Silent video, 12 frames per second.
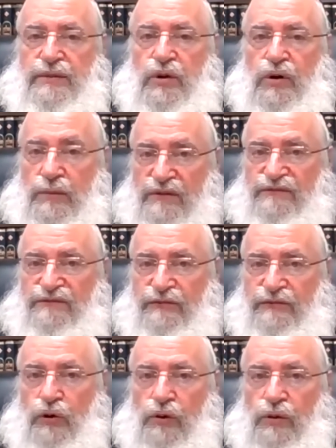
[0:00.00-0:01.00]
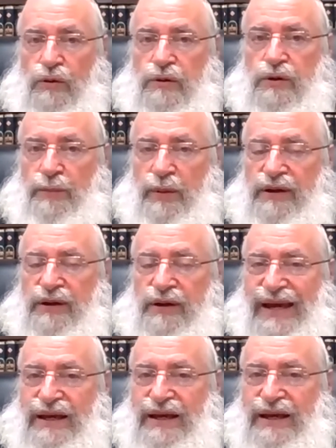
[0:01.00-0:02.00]
bracha before you're
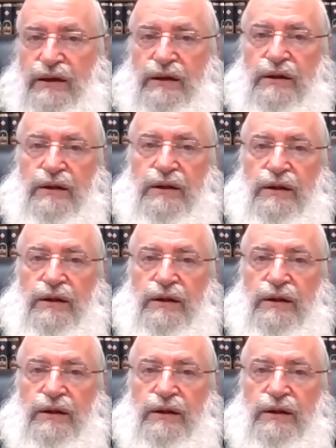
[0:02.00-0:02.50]
partaking